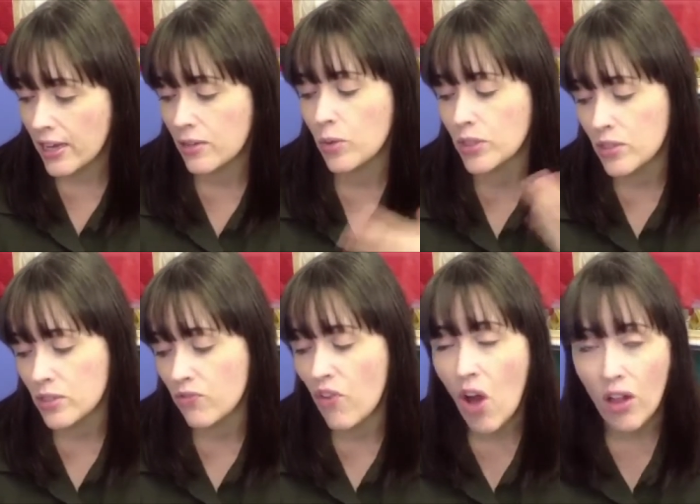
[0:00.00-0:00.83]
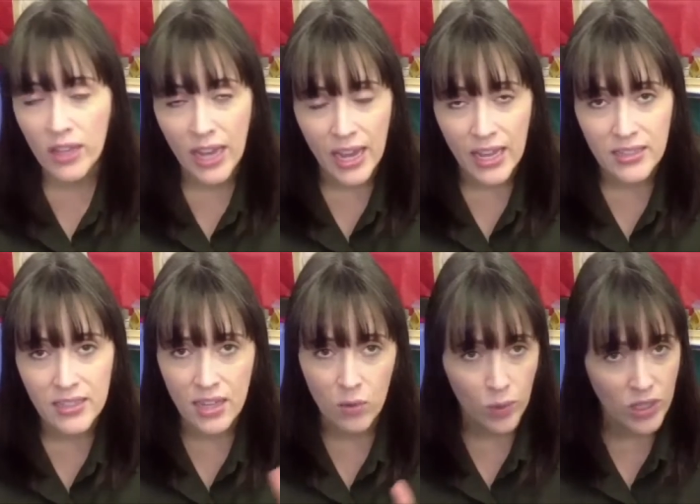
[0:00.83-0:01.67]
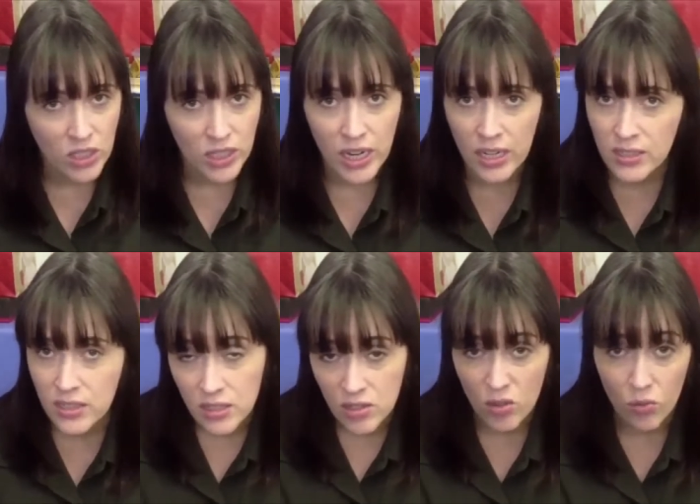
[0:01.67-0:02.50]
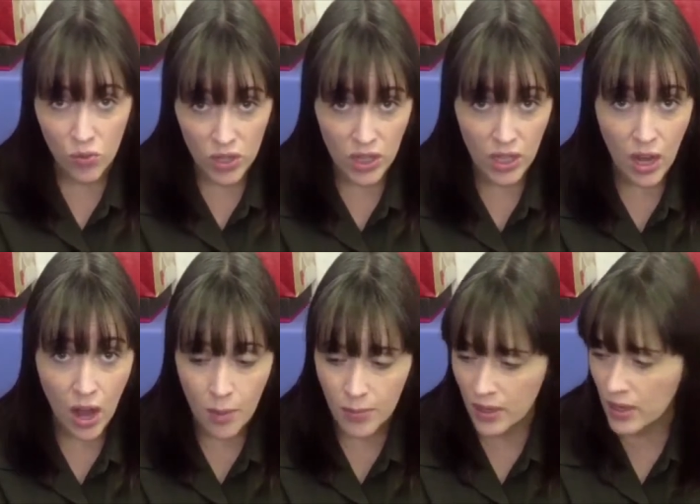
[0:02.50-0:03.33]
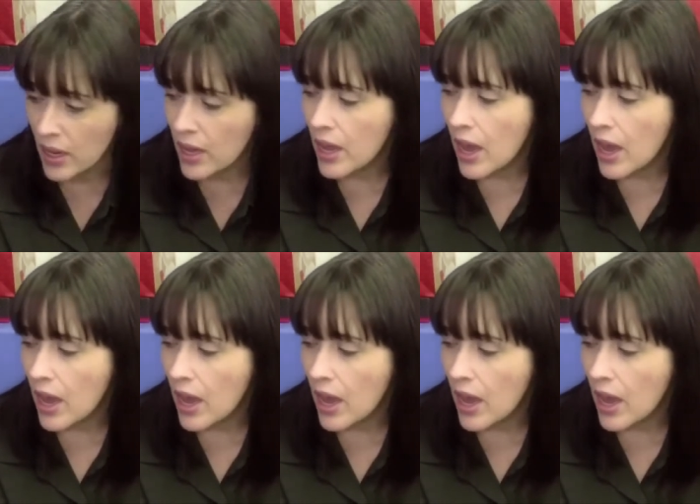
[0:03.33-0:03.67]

once fall hits and winter hits, these are really common.